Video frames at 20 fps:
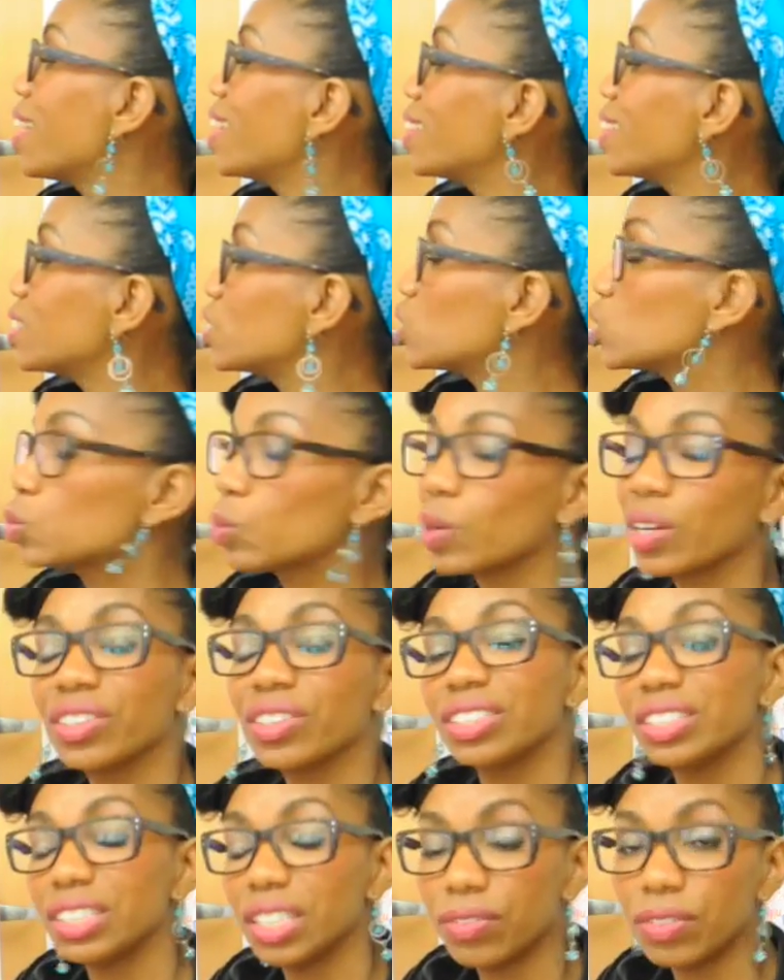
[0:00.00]
this is where the
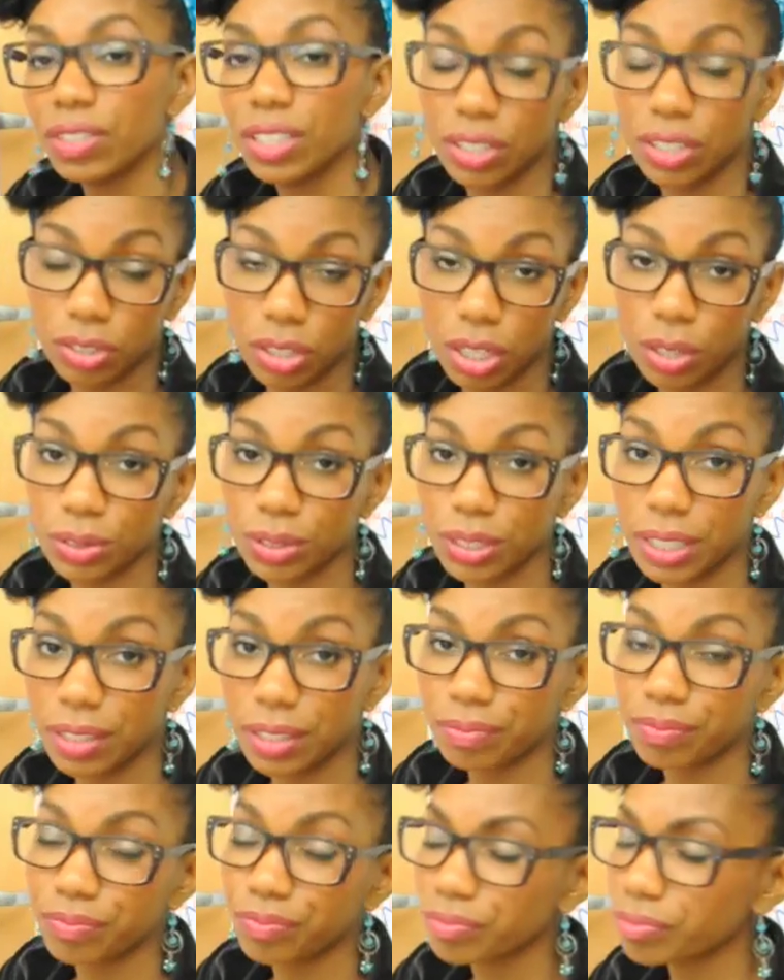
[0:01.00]
dividend goes
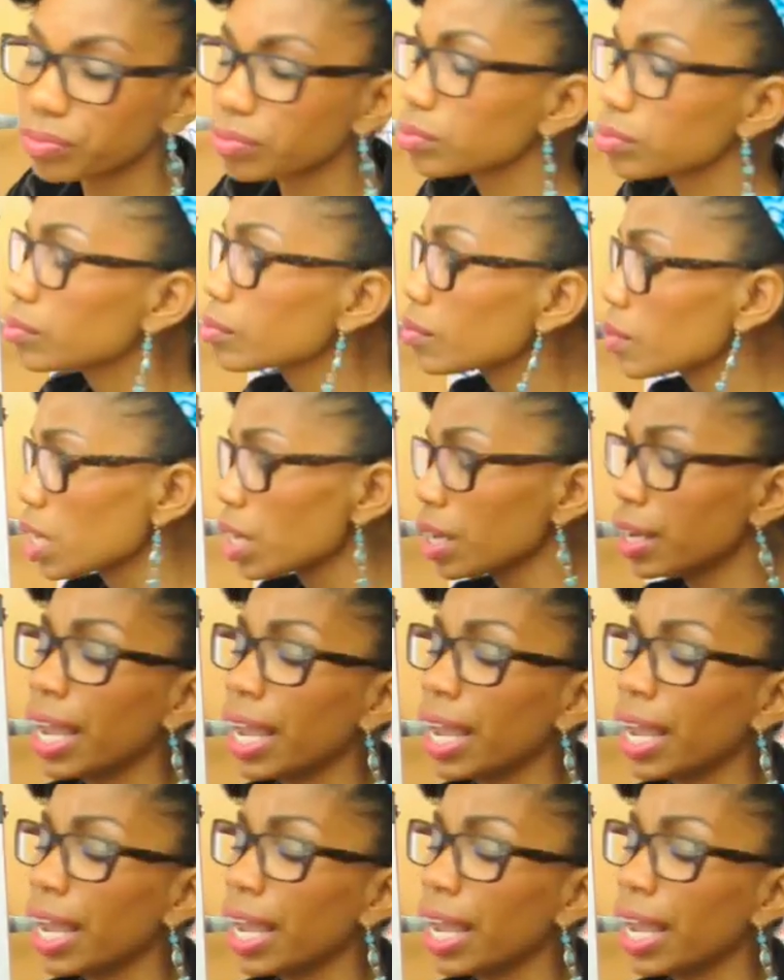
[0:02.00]
in.